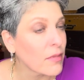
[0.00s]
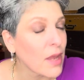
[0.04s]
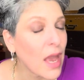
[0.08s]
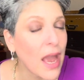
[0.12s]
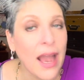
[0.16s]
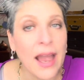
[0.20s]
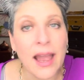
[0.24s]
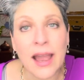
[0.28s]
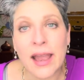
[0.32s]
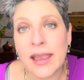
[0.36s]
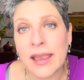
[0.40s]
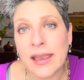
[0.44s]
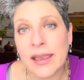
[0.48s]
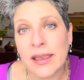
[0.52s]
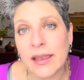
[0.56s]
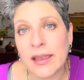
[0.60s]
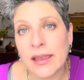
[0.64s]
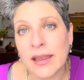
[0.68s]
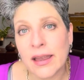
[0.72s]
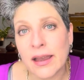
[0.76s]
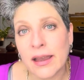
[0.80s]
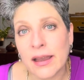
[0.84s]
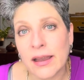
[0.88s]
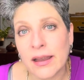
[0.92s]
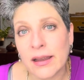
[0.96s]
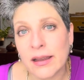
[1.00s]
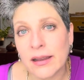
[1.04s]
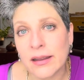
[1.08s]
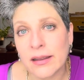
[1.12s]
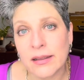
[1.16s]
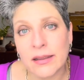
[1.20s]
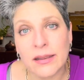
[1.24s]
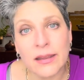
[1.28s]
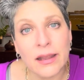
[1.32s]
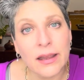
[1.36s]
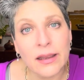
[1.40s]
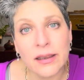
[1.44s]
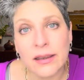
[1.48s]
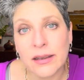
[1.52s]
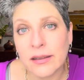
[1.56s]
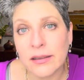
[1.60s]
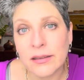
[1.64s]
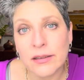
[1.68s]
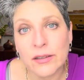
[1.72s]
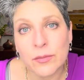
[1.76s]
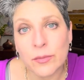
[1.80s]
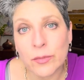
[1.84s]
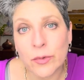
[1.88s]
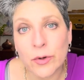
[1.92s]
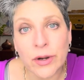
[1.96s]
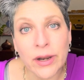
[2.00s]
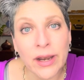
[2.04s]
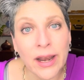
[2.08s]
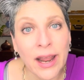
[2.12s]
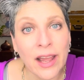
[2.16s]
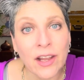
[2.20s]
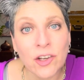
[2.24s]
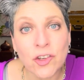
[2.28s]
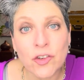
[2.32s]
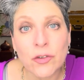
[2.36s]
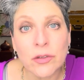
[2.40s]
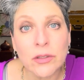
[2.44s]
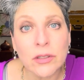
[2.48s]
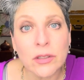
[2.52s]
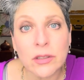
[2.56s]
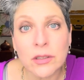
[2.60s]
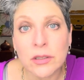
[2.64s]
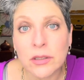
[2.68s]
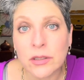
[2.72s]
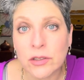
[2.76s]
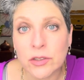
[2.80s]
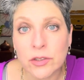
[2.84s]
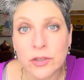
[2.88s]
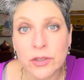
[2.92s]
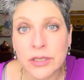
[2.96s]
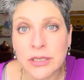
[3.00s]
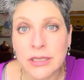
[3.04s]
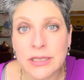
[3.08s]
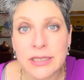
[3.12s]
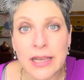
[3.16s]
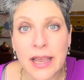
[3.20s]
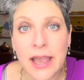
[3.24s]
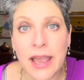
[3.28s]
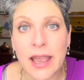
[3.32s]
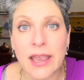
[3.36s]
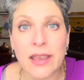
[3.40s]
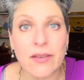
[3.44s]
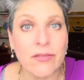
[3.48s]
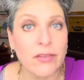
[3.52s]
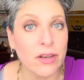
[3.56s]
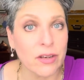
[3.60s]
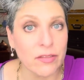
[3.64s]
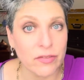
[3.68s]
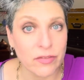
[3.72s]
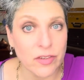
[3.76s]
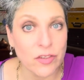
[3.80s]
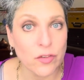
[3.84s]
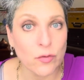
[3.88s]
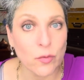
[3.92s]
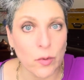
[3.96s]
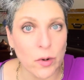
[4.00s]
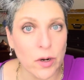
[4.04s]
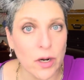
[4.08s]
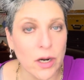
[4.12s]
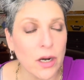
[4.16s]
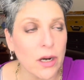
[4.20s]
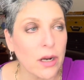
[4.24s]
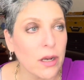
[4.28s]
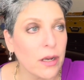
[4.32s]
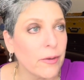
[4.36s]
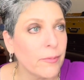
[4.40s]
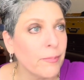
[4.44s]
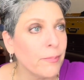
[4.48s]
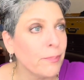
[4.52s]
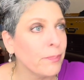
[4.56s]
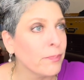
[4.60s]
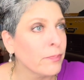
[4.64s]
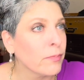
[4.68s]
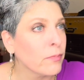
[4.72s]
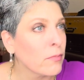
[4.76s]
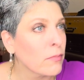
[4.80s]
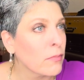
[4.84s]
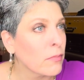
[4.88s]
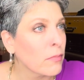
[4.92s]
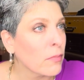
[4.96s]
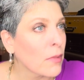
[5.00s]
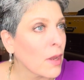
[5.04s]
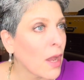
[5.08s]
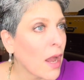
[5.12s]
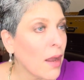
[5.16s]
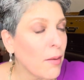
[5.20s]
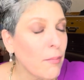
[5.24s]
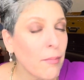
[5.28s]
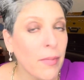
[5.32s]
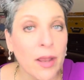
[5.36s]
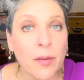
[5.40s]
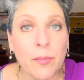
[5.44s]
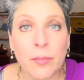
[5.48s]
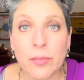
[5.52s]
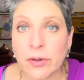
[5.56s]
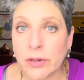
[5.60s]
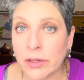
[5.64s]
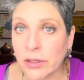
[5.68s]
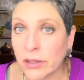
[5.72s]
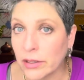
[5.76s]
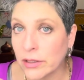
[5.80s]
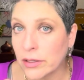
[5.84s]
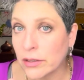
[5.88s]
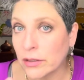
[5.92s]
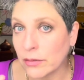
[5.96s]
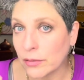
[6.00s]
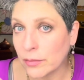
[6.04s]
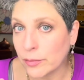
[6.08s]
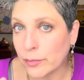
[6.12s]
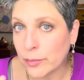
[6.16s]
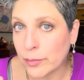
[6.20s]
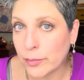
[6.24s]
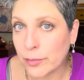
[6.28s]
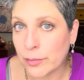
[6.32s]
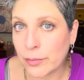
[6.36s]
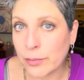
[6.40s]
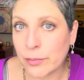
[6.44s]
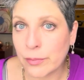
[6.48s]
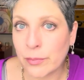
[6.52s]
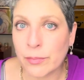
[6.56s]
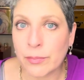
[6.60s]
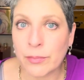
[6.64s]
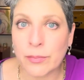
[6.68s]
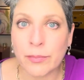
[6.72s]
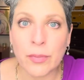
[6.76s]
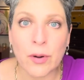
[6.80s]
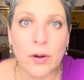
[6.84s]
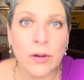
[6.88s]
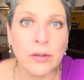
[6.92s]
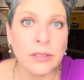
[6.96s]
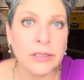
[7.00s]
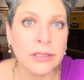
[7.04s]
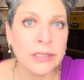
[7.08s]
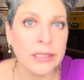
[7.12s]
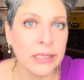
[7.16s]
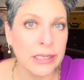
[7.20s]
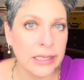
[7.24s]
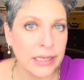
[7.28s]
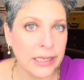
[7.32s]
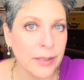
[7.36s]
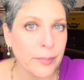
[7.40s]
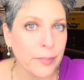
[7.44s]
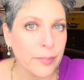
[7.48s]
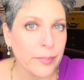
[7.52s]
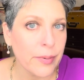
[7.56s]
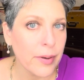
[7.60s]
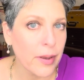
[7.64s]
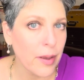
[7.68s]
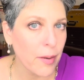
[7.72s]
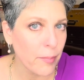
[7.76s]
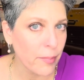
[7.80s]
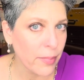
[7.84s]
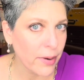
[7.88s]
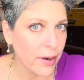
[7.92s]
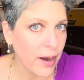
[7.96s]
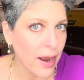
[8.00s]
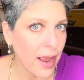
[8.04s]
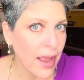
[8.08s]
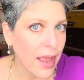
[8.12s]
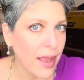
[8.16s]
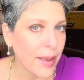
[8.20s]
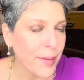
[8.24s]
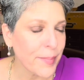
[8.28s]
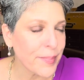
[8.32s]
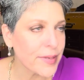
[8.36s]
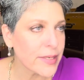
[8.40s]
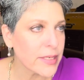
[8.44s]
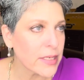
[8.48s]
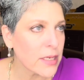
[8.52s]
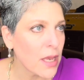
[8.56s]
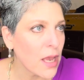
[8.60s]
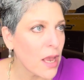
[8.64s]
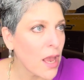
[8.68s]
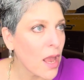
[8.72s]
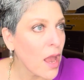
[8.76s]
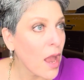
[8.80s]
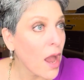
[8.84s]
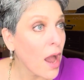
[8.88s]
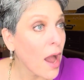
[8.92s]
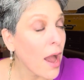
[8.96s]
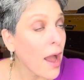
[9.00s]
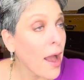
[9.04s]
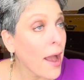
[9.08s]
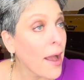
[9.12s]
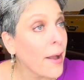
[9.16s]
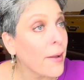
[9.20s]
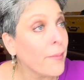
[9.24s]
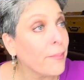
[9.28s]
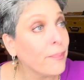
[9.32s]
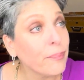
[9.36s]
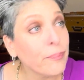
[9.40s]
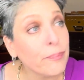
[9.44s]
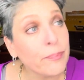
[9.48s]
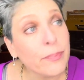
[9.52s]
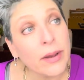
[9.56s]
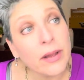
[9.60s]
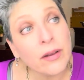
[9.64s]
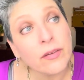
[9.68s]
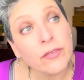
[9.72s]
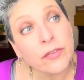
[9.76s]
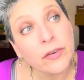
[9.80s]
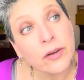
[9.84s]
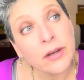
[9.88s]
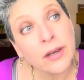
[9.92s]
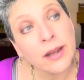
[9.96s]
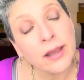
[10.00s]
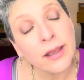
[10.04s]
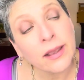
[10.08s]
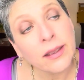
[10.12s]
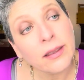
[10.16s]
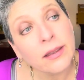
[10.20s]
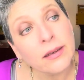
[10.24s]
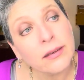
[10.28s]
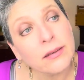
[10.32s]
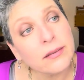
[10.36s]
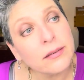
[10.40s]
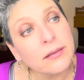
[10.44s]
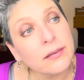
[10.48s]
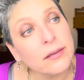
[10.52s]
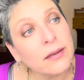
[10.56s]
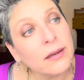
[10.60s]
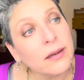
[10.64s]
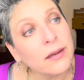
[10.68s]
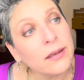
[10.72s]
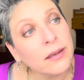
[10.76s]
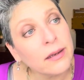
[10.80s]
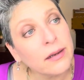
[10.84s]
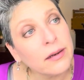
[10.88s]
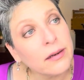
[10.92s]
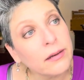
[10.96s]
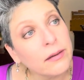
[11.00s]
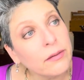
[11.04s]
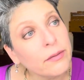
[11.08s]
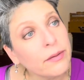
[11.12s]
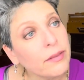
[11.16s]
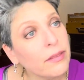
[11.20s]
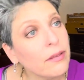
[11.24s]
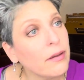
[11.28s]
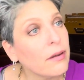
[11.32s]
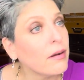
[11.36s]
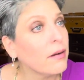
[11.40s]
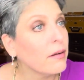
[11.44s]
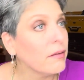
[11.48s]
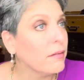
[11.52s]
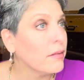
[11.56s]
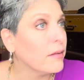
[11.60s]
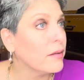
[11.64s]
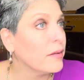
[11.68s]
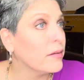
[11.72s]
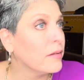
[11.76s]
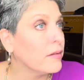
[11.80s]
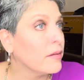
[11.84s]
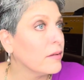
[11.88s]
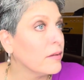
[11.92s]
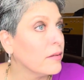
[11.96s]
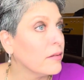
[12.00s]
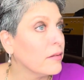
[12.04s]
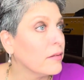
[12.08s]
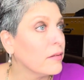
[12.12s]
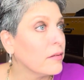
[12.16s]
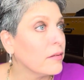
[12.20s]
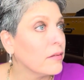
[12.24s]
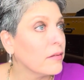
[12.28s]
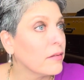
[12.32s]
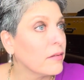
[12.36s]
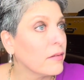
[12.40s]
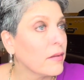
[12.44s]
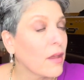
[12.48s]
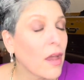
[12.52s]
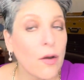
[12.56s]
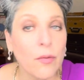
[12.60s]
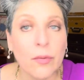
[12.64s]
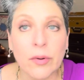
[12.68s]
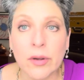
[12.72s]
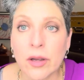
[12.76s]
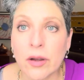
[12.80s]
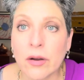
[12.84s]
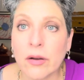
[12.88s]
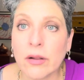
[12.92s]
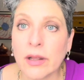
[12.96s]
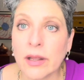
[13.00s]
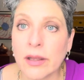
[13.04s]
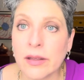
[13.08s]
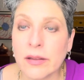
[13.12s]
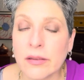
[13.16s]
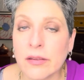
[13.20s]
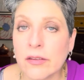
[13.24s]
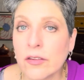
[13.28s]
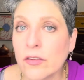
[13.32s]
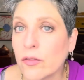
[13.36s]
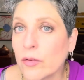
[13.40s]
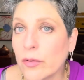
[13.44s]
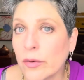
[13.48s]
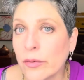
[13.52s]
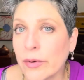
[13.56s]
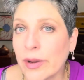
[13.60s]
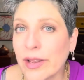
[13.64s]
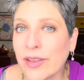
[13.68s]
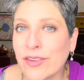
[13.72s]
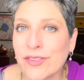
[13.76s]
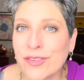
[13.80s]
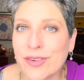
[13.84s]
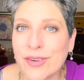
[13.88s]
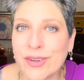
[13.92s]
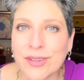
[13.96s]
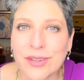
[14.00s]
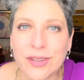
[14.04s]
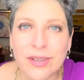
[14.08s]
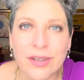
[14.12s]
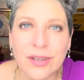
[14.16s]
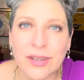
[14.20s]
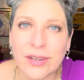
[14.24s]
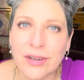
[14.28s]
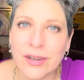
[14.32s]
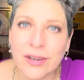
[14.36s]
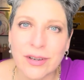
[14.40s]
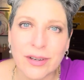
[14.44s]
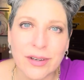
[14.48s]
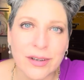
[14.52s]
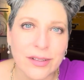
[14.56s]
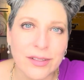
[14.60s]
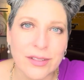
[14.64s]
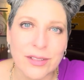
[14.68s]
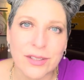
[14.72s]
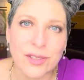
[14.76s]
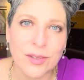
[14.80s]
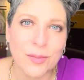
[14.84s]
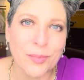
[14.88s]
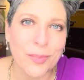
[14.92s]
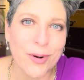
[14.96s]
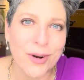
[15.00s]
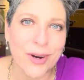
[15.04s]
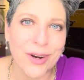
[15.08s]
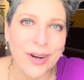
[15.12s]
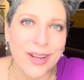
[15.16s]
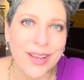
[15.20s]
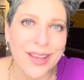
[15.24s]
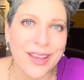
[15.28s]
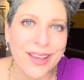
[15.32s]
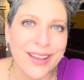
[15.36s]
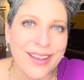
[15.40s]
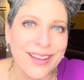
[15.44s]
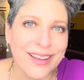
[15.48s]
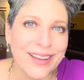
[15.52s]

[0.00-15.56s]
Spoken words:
I like a little more natural look during the day, even if it's work. I might put a little bolder lip, perhaps. But for night, I agree with her. This is, I would go like this to a restaurant dinner party,